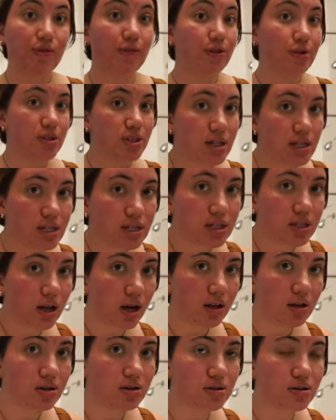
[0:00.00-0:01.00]
For sixty
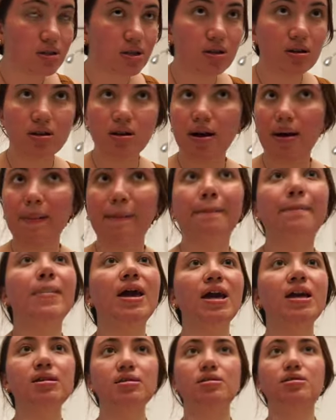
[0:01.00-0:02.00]
dollars,
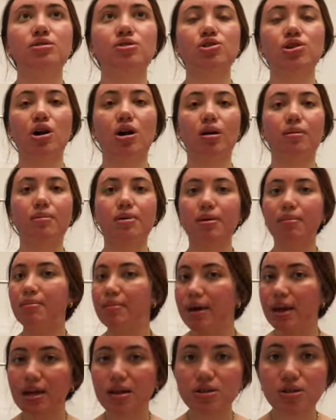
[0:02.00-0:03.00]
amazing job,
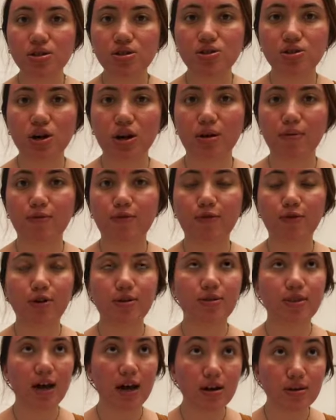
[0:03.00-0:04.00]
amazing job. For a
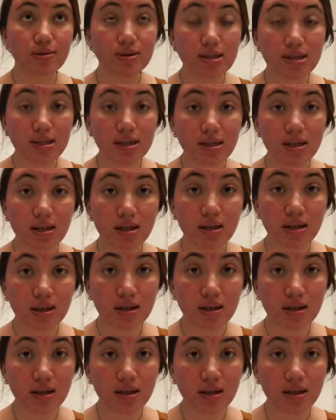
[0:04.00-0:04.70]
thousand,